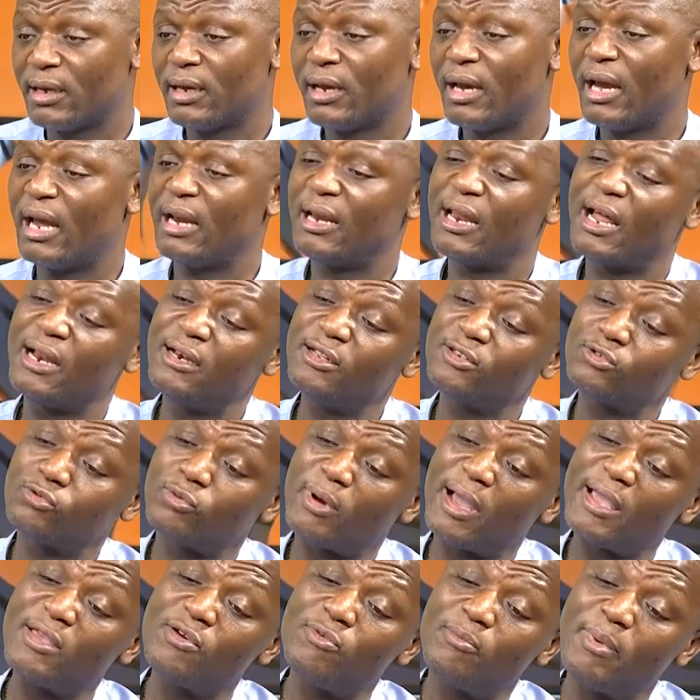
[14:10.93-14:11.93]
And that is
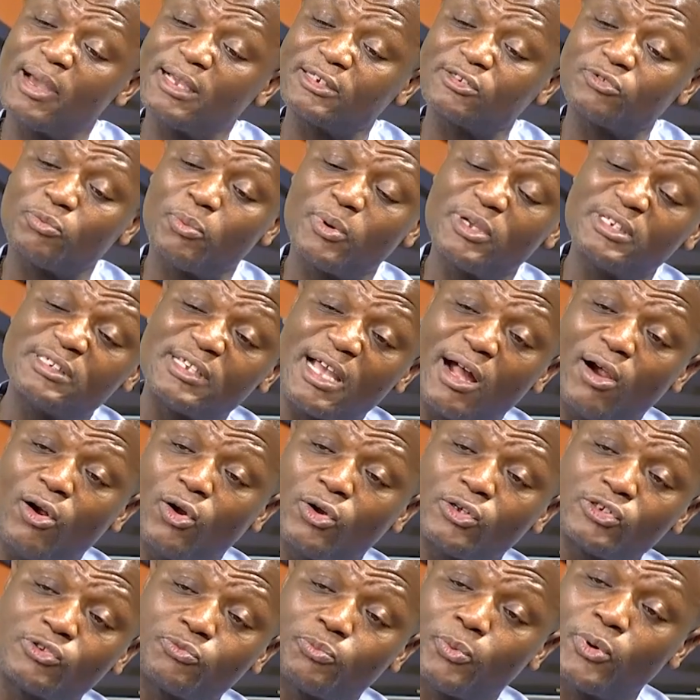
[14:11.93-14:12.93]
why you must sponsor
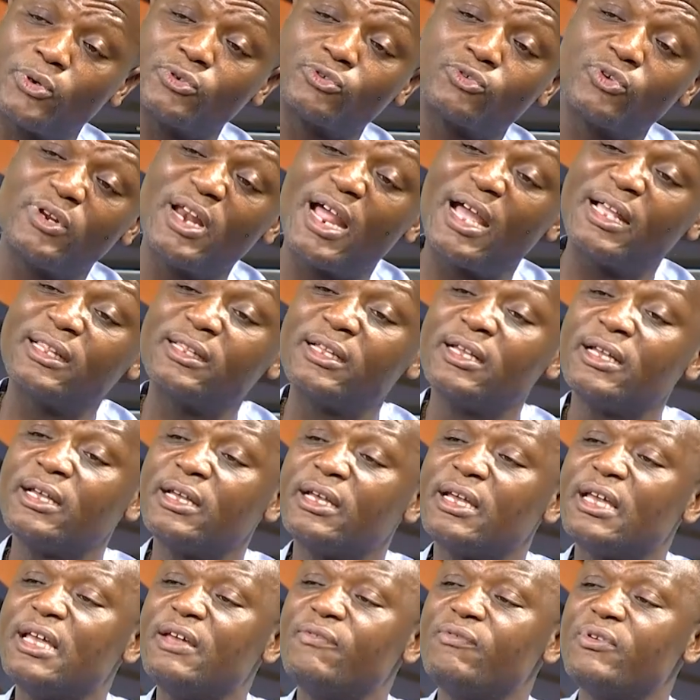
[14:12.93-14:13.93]
all sports so that
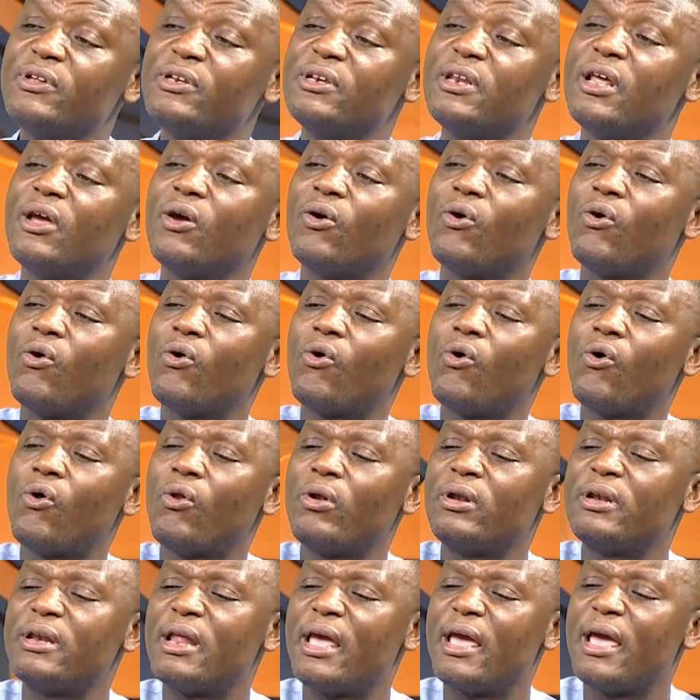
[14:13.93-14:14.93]
even the
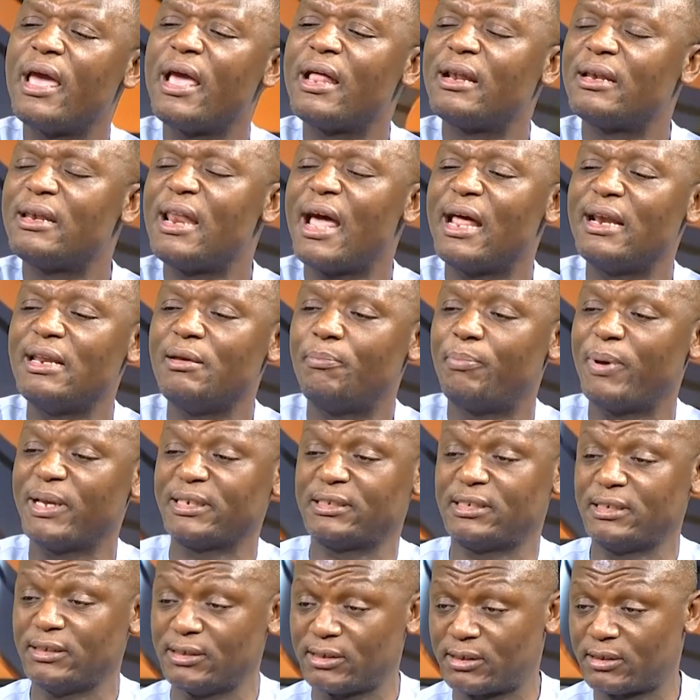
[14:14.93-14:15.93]
old elderly
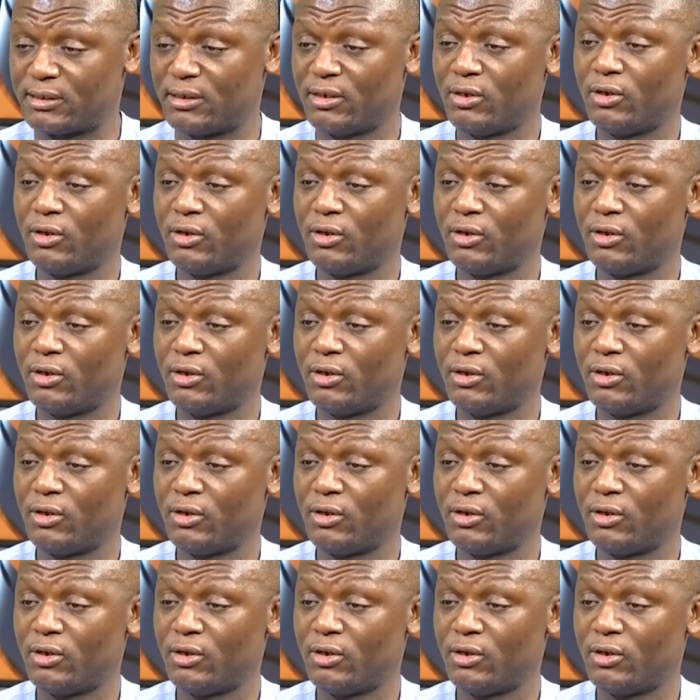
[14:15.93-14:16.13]
persons